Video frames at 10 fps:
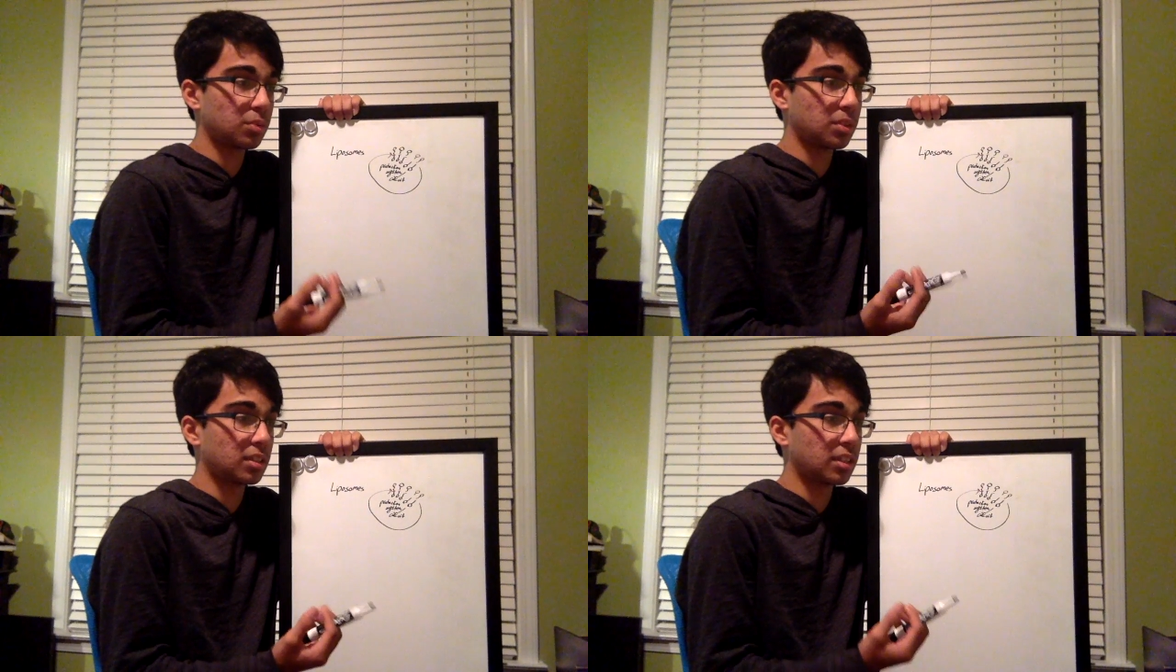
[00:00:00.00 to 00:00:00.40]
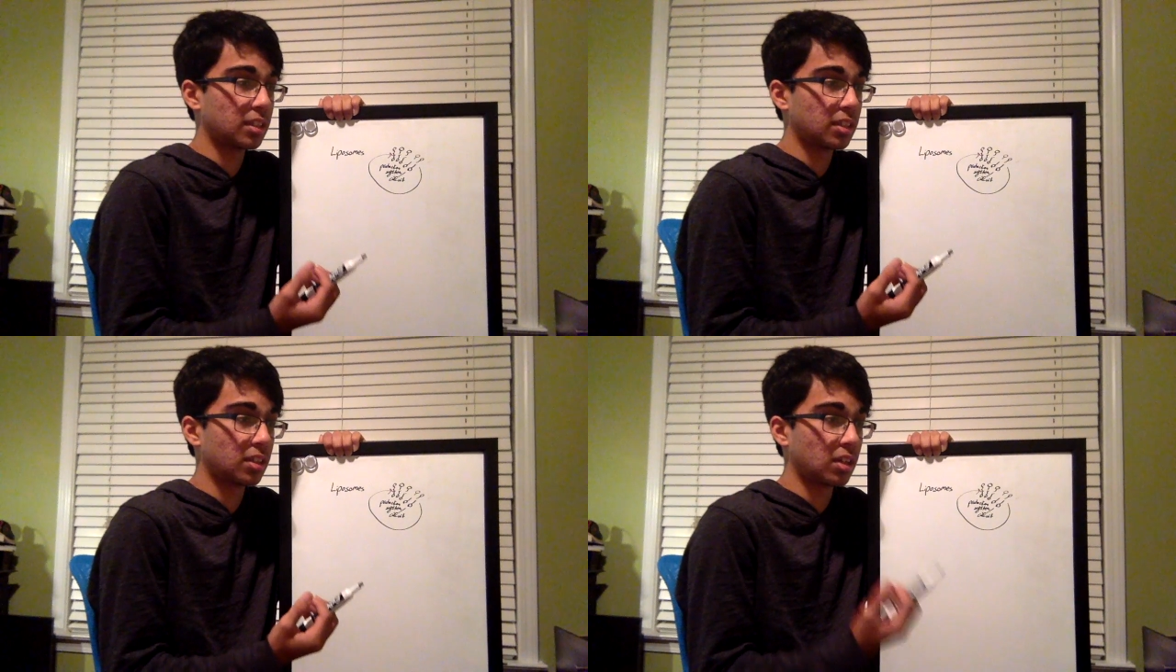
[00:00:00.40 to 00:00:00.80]
where
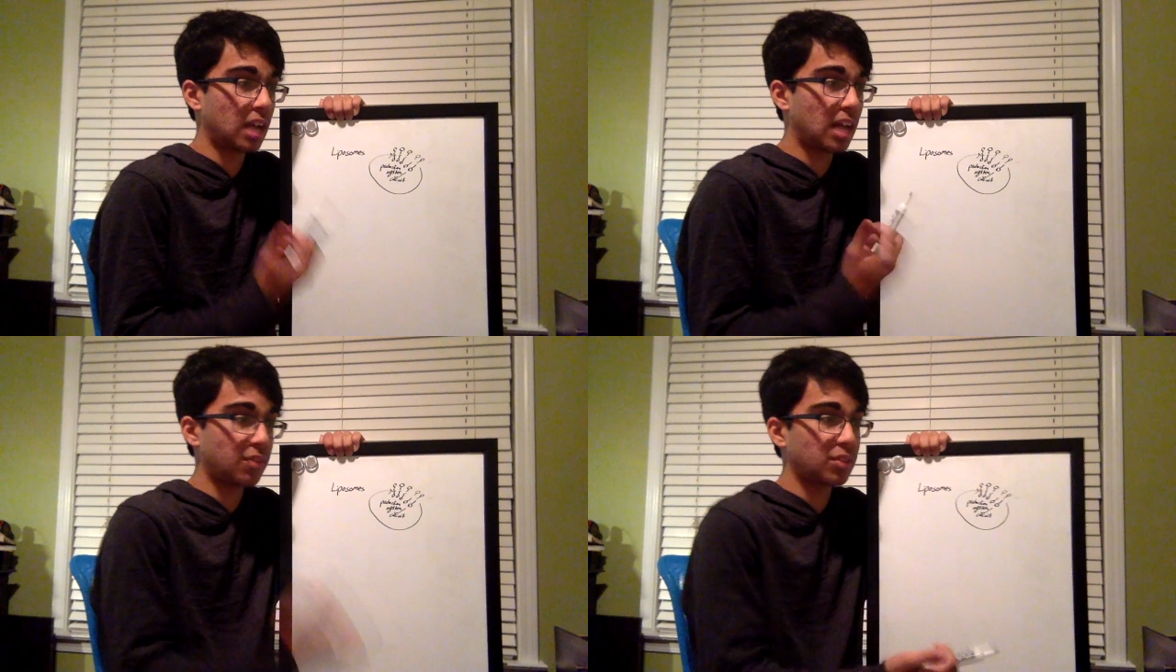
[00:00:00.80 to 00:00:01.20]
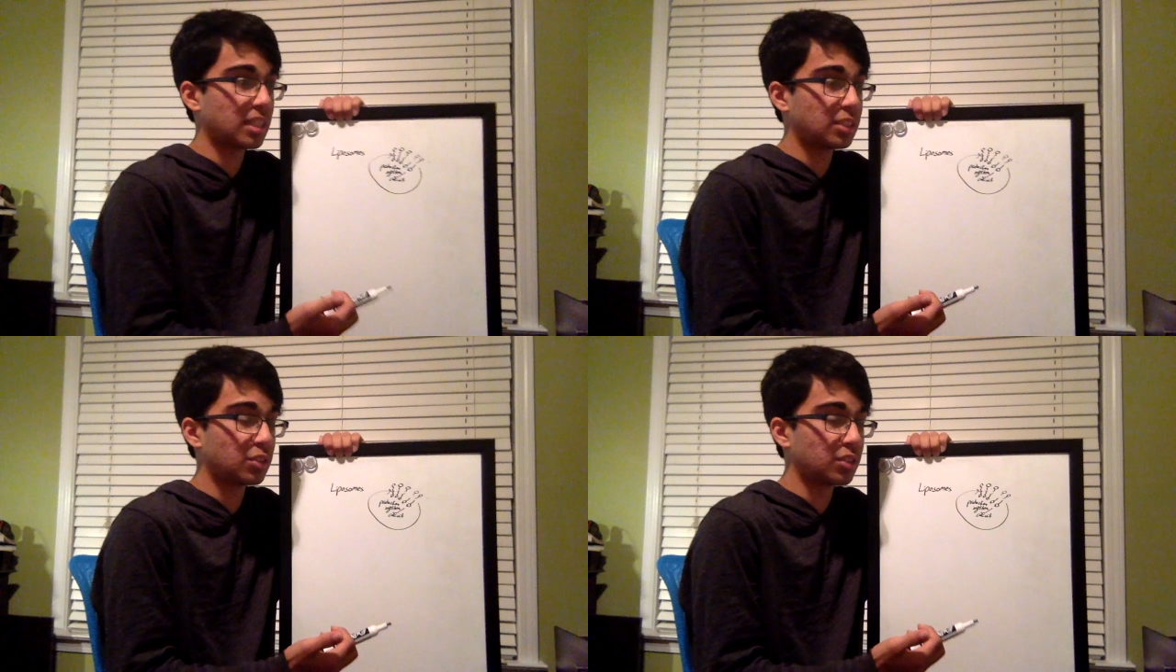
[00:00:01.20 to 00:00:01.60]
there are
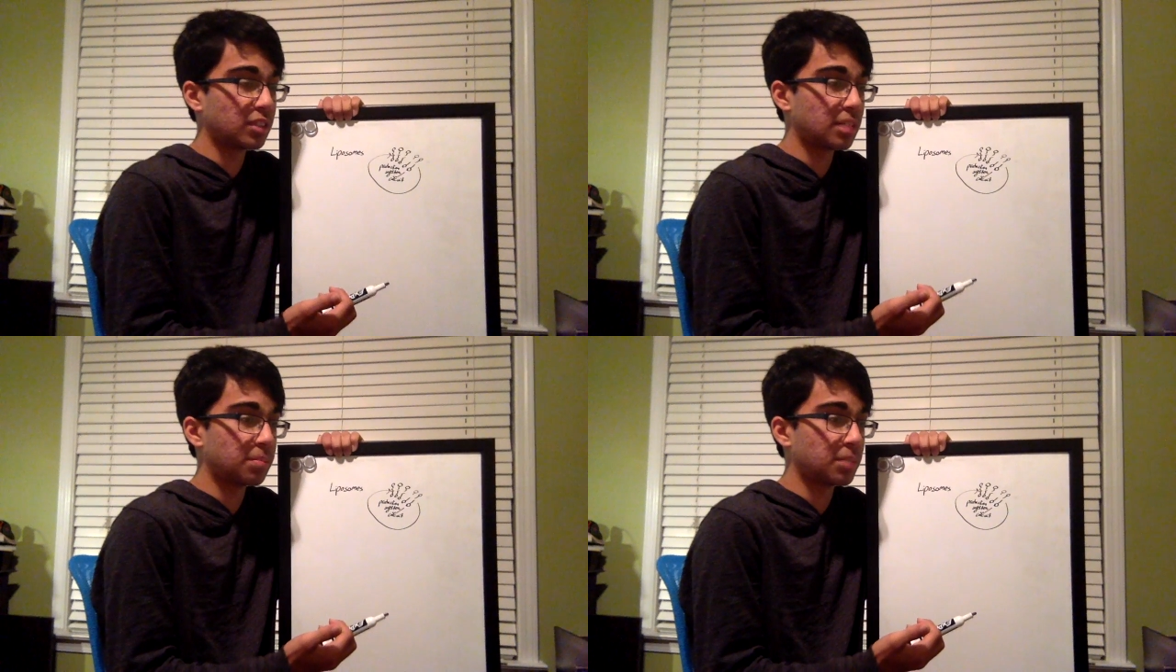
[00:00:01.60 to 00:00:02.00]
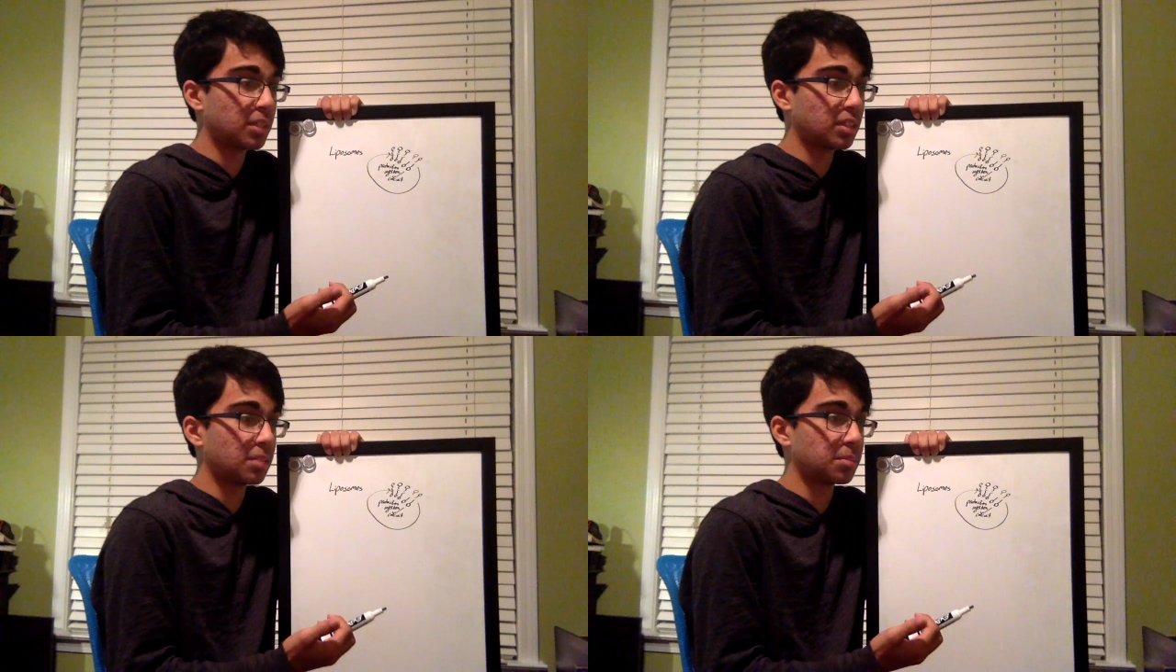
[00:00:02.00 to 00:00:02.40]
alpha-synuclein
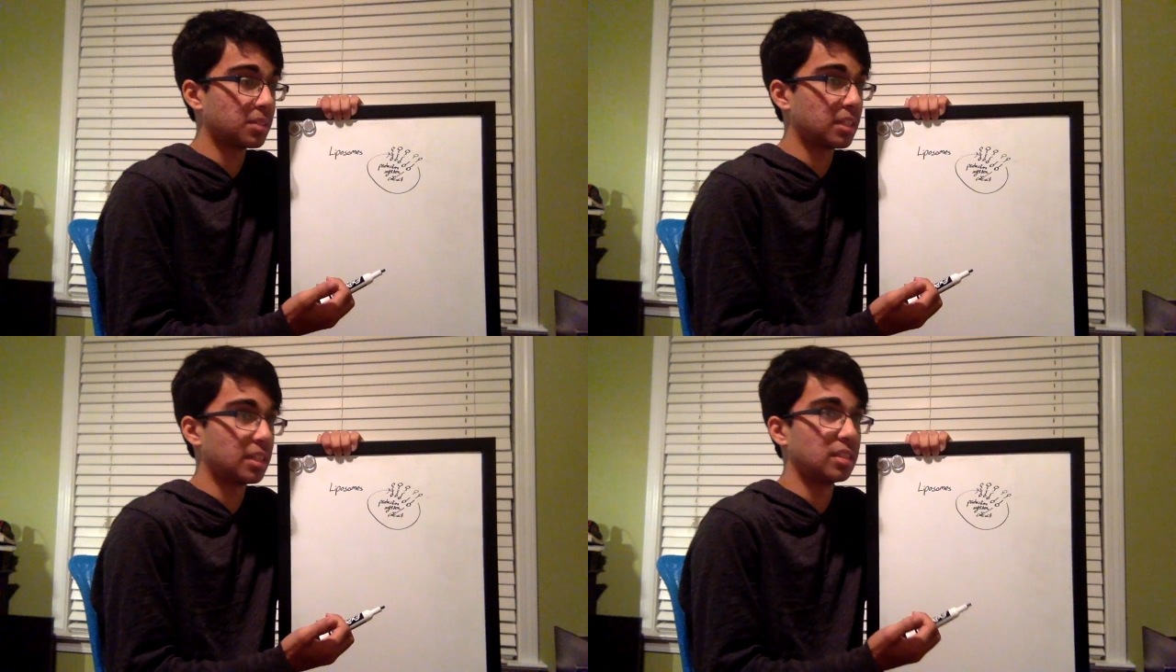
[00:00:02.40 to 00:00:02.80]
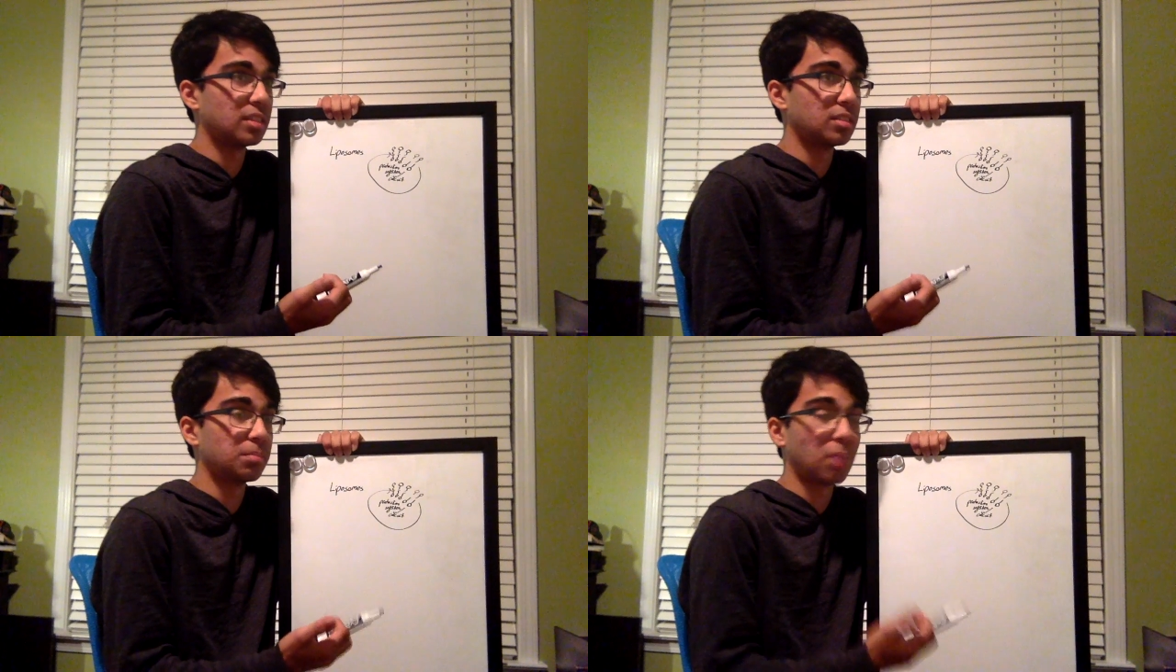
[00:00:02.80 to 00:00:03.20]
buildups
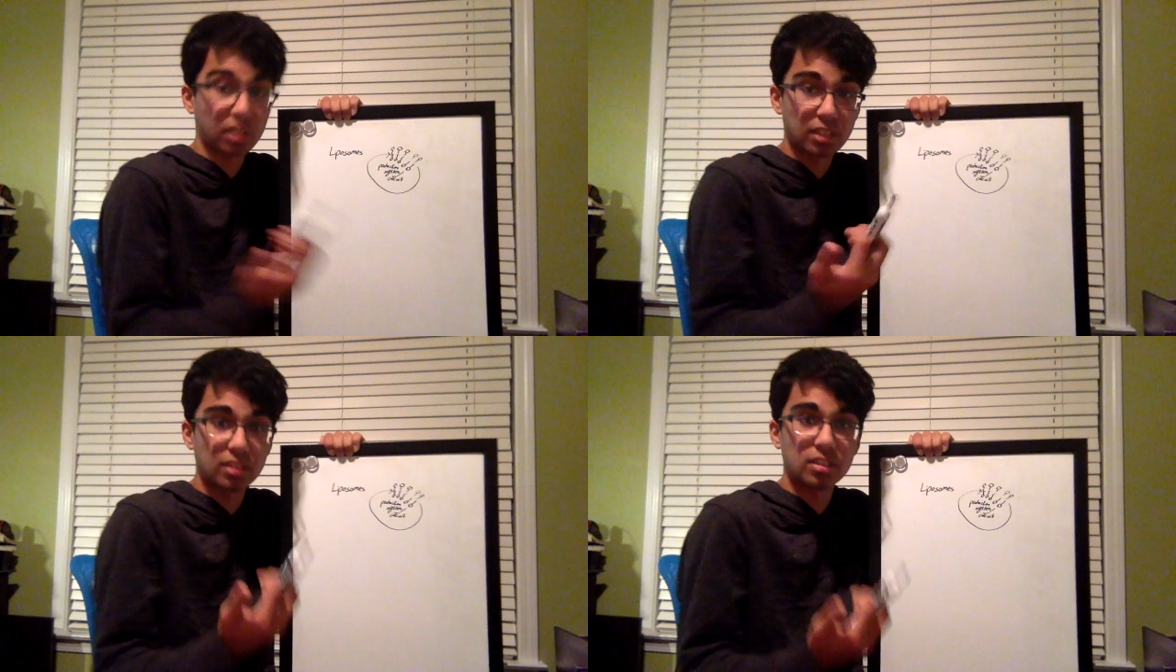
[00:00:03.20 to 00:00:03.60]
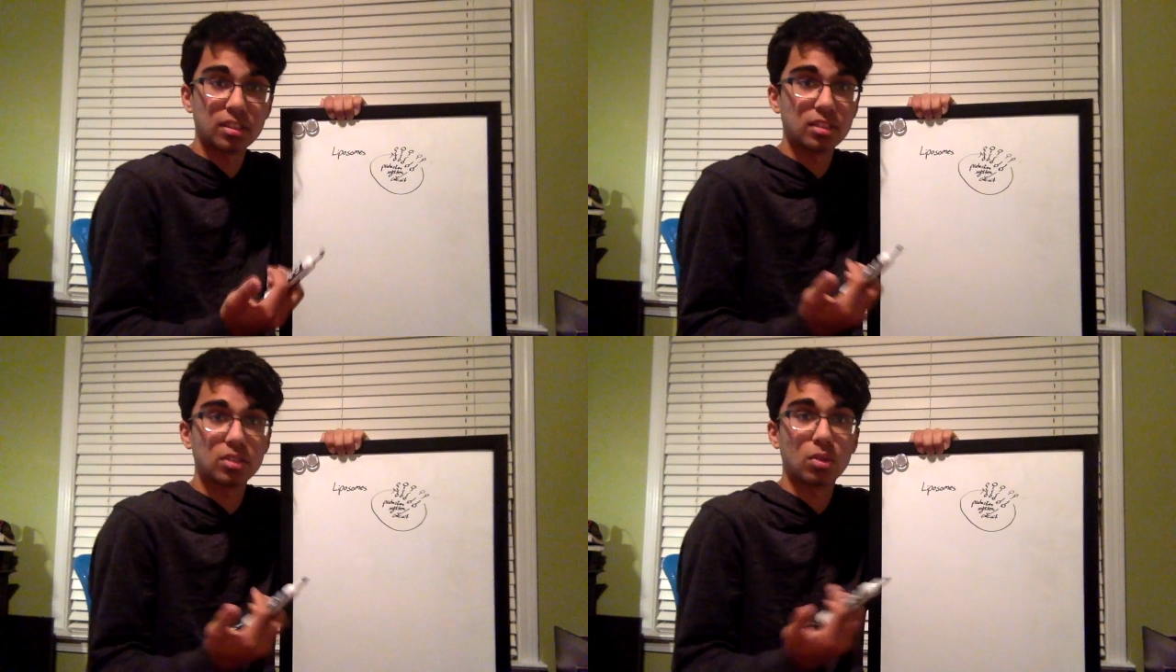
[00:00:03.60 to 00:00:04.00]
in
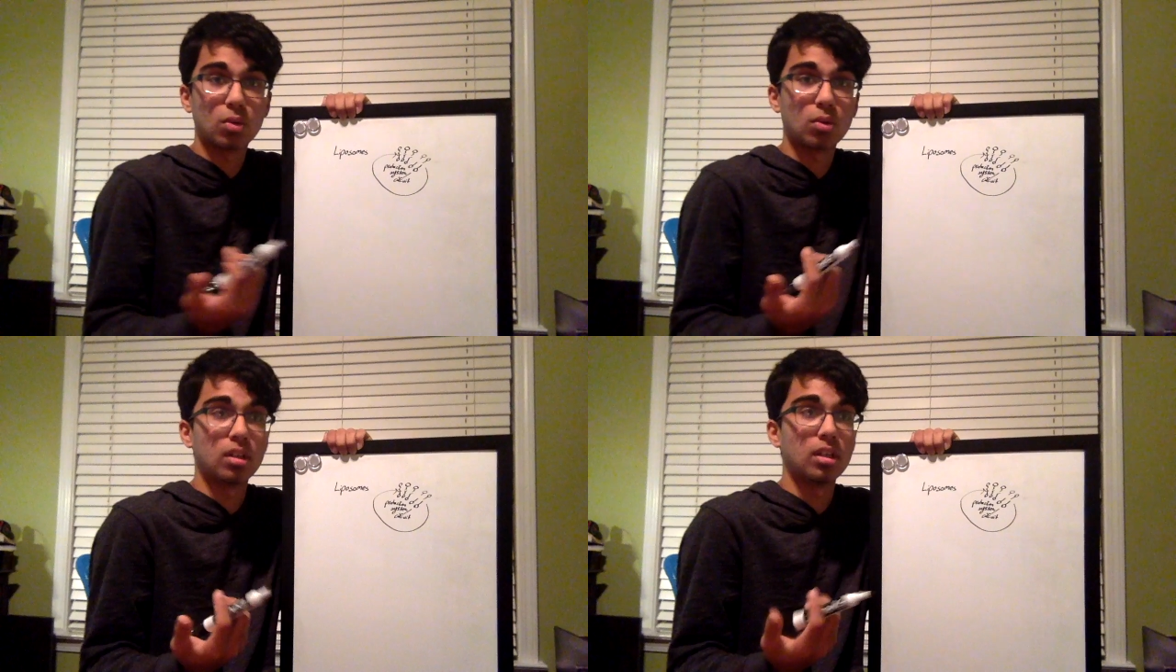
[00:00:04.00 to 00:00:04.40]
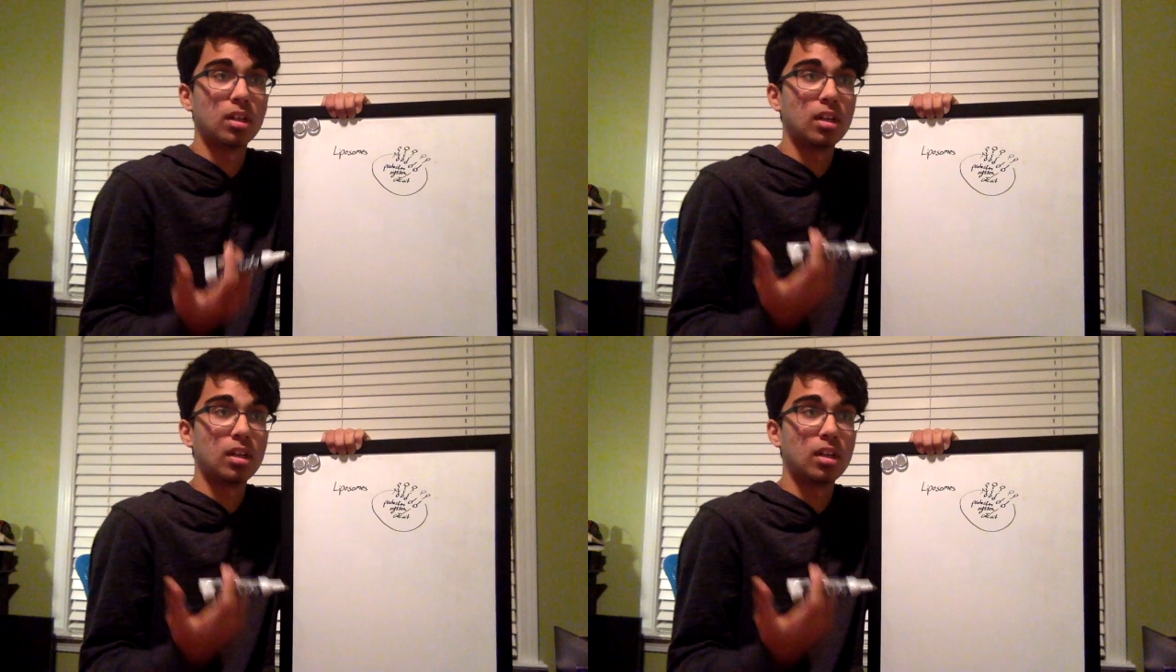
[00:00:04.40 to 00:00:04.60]
Parkinson's or